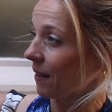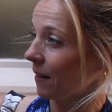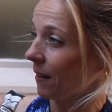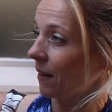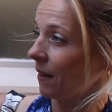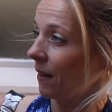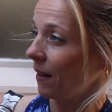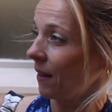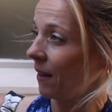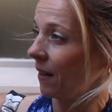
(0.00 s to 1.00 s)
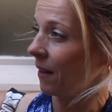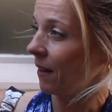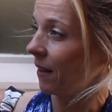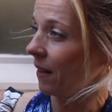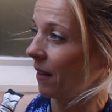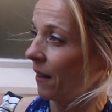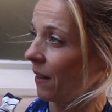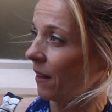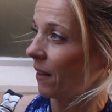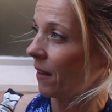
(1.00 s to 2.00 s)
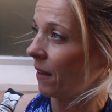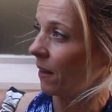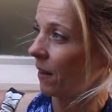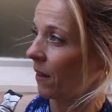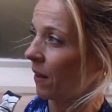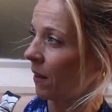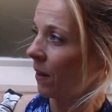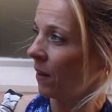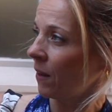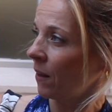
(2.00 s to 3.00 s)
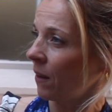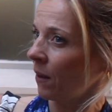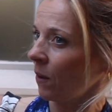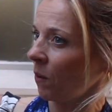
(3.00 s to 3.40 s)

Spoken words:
(silent)